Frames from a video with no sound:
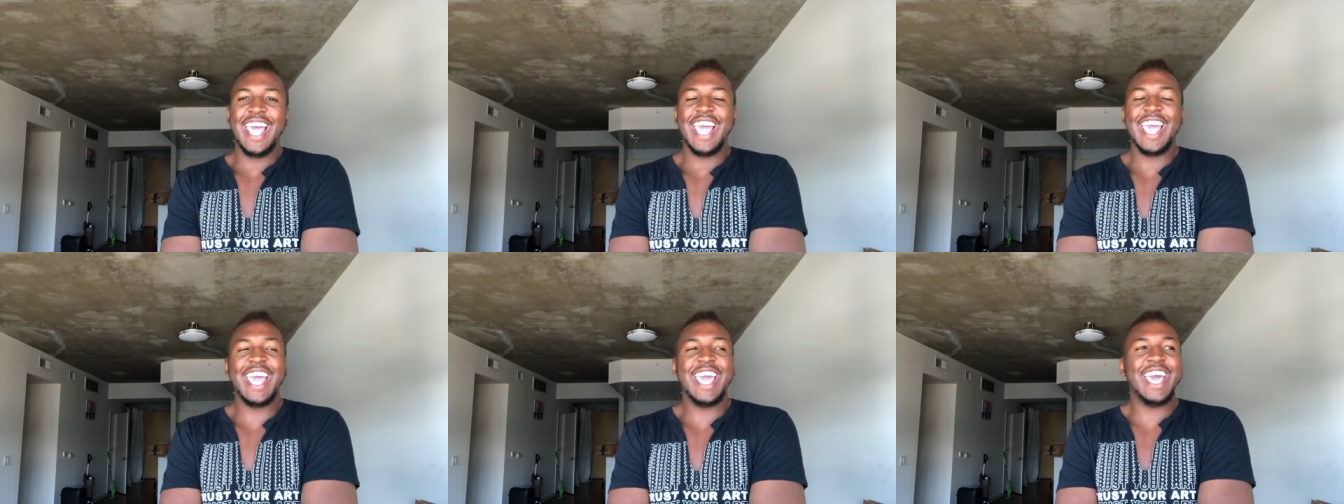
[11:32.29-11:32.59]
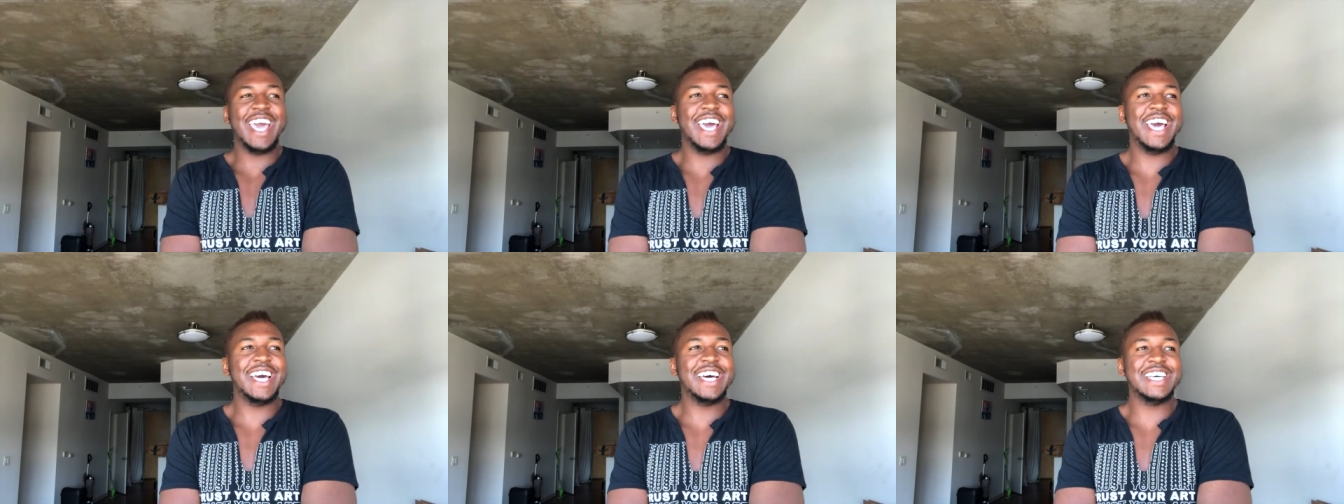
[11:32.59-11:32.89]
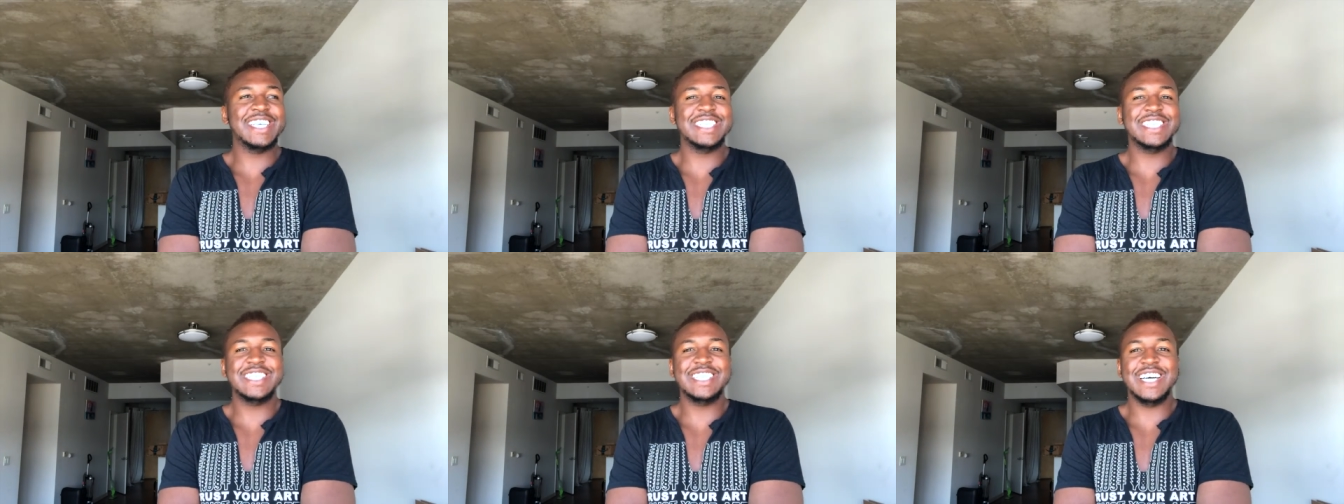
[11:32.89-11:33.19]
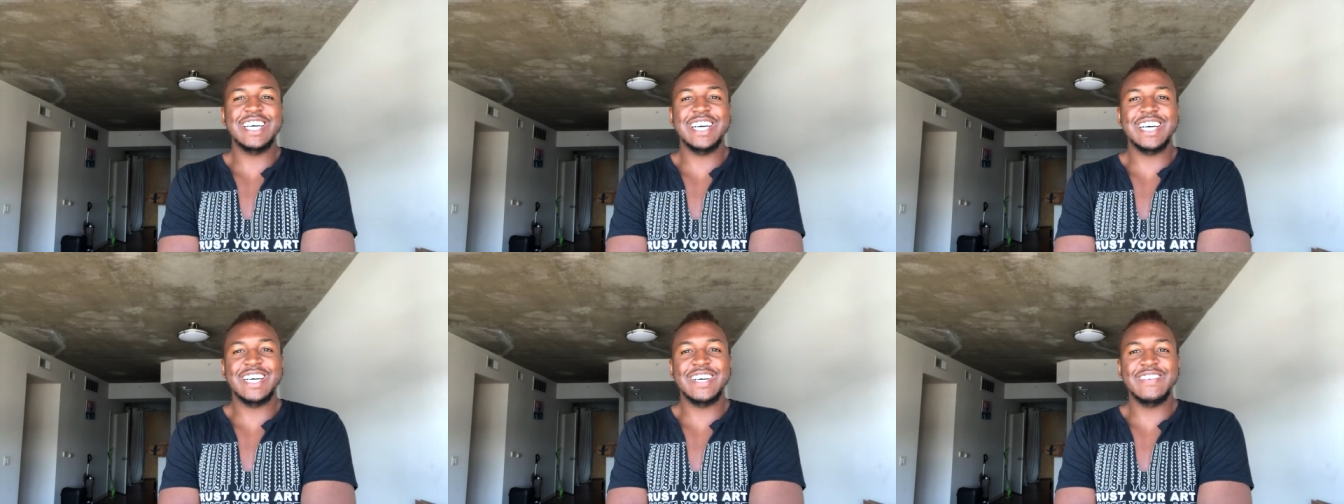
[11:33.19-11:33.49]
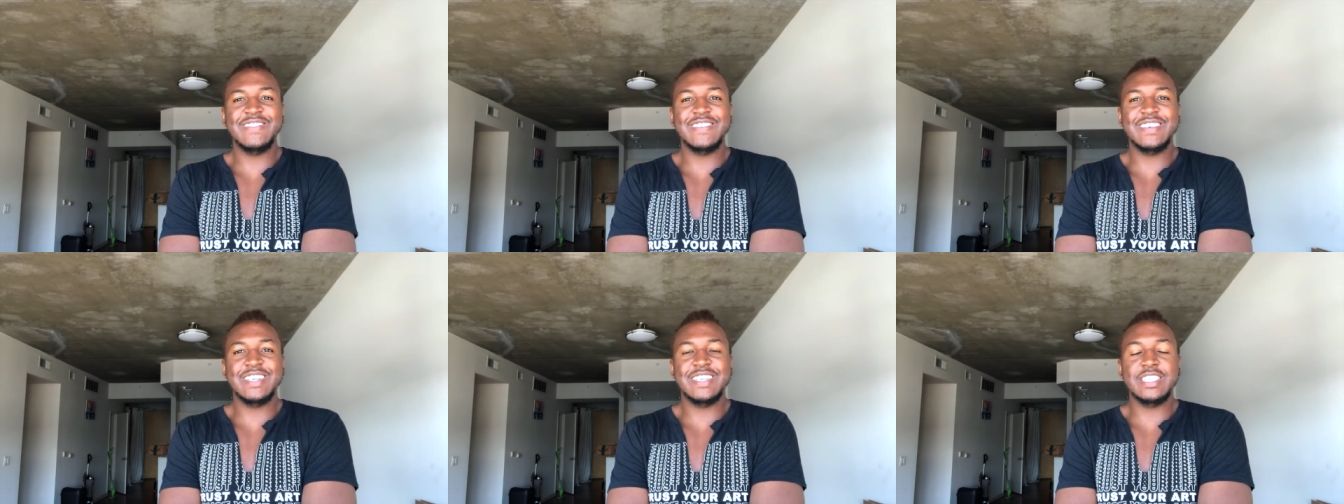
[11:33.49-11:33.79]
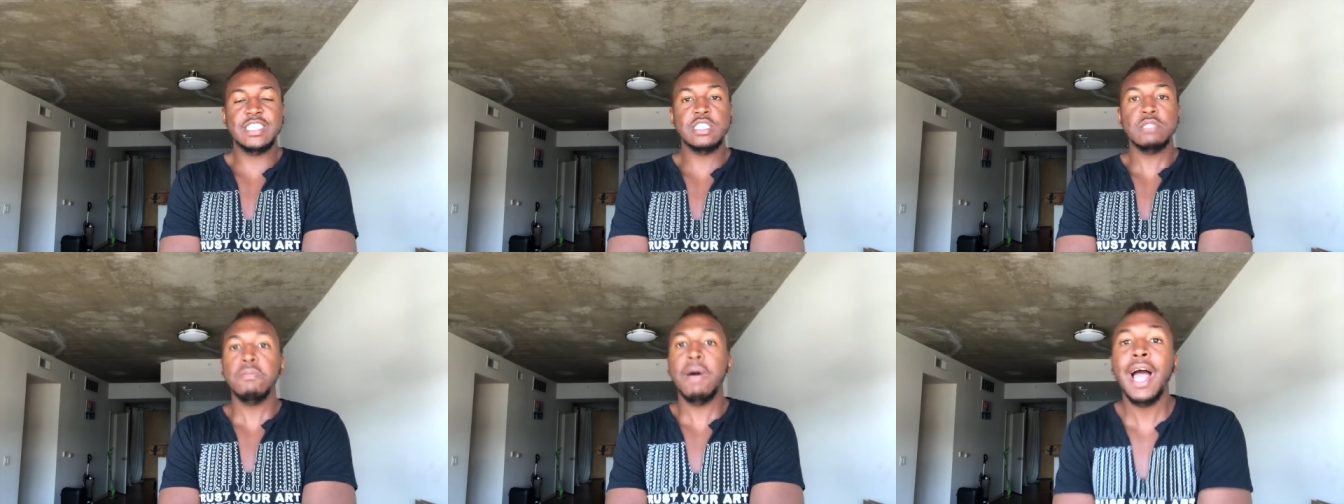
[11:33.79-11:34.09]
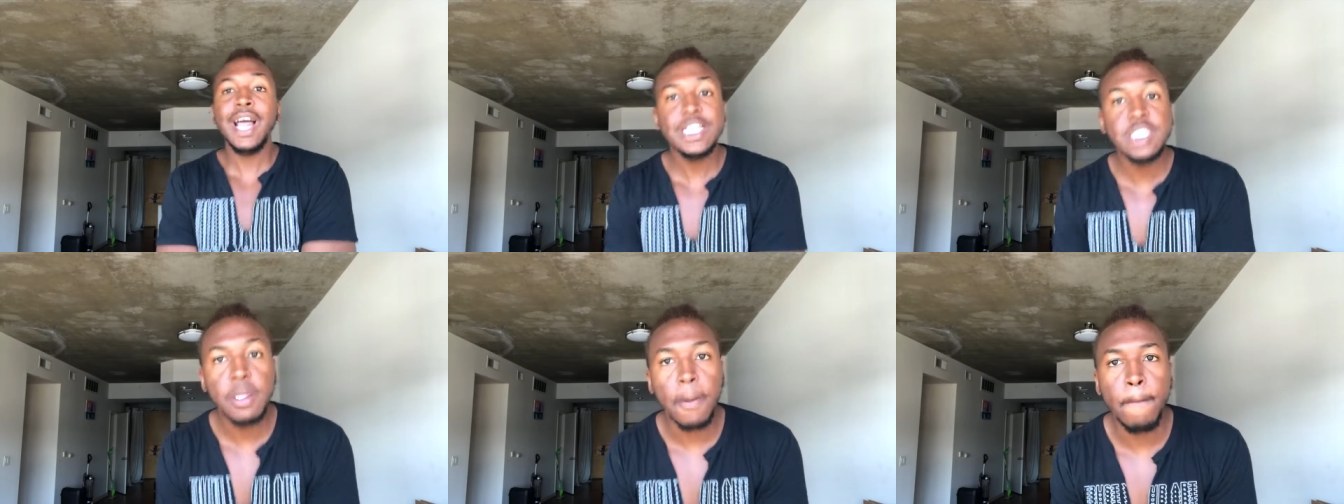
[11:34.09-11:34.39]
And just
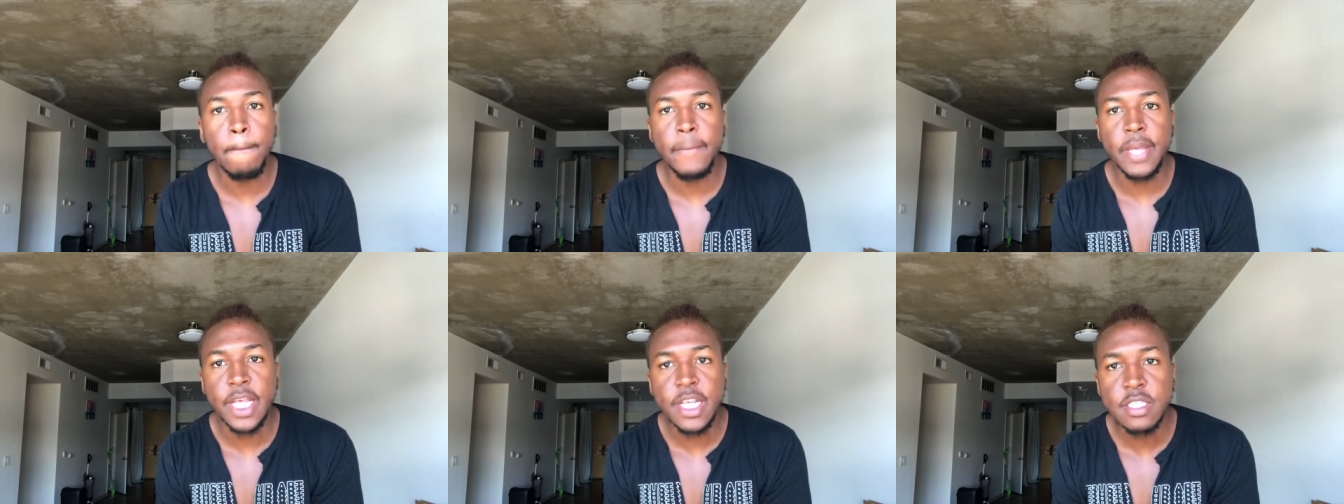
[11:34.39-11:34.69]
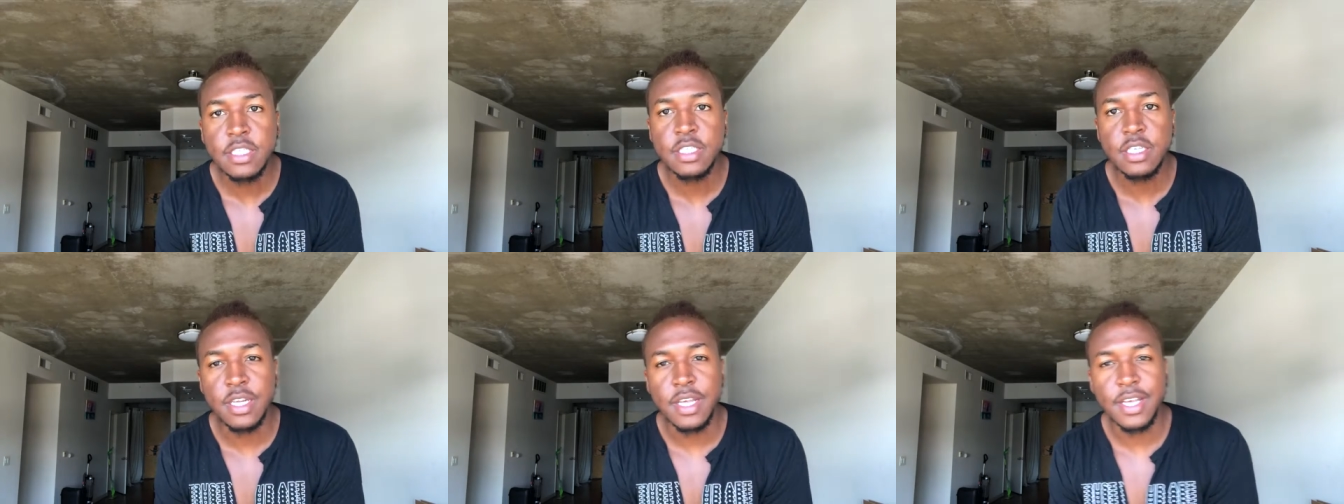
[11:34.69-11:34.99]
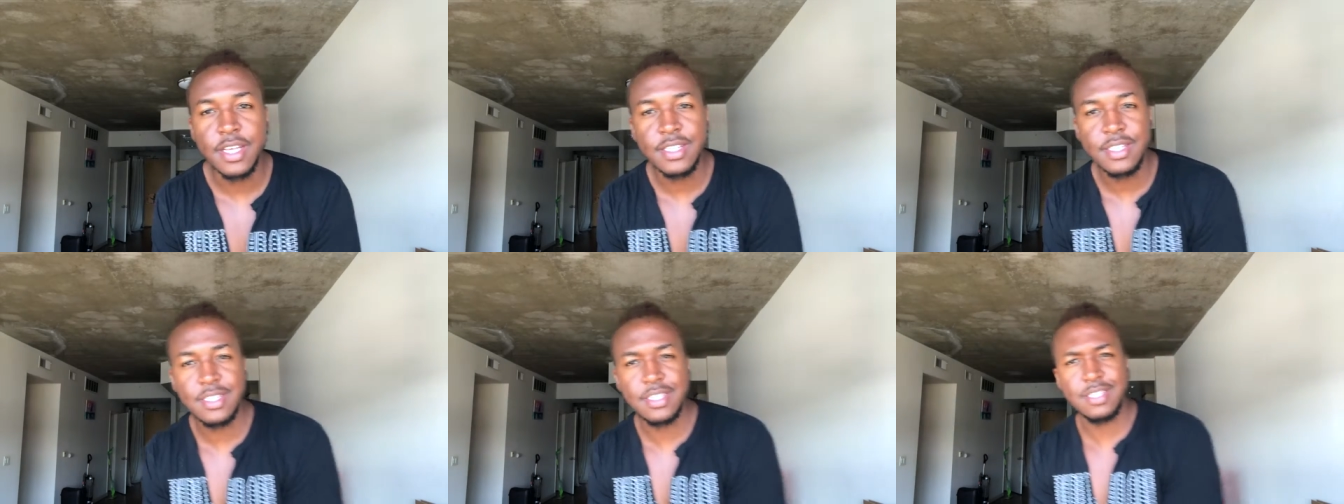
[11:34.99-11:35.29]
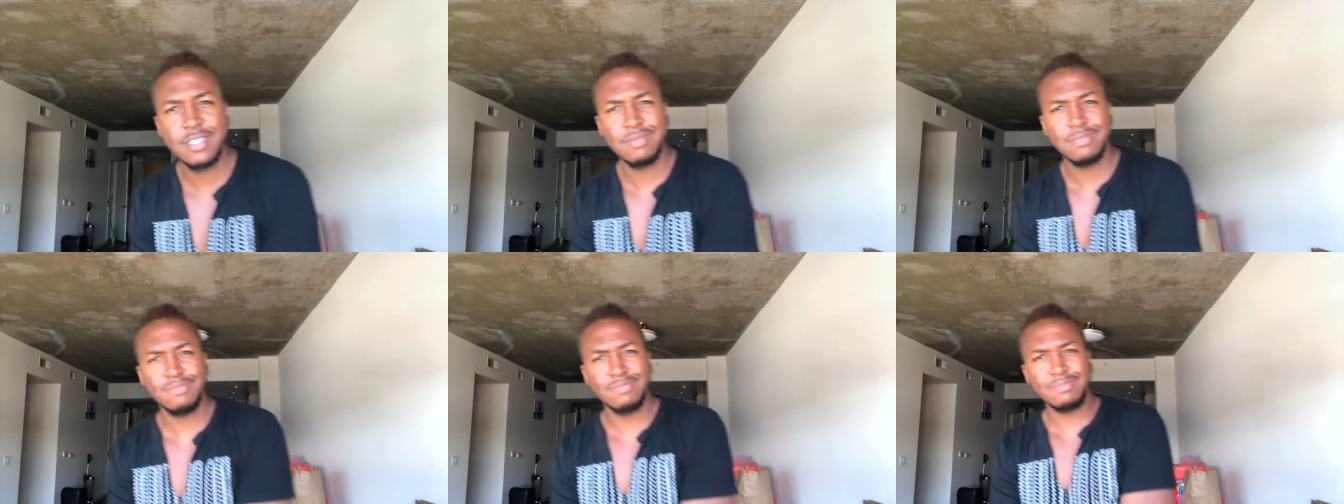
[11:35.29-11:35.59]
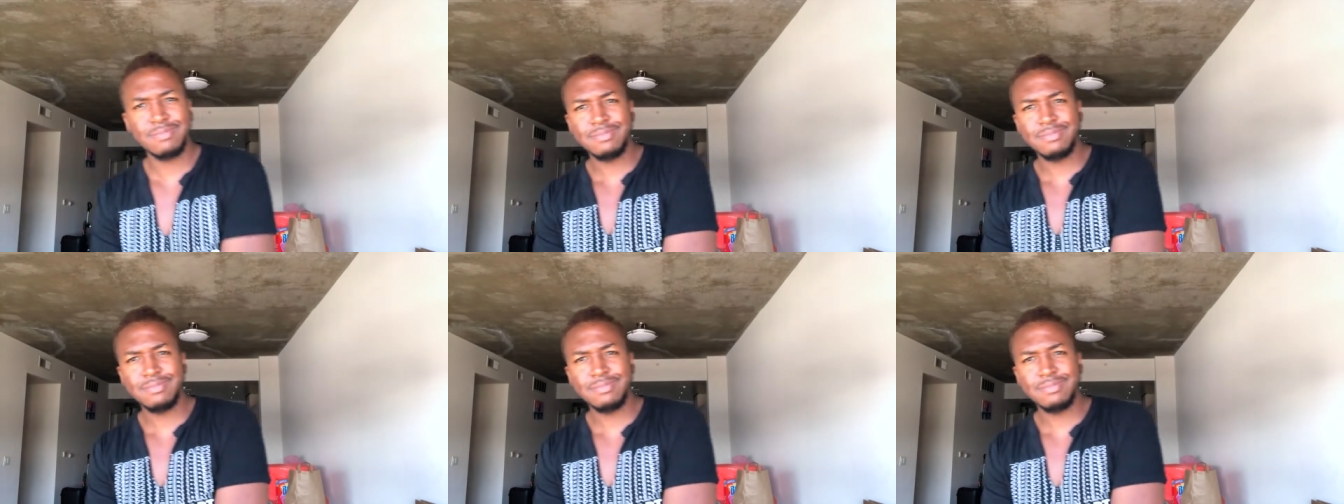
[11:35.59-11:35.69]
mind your business.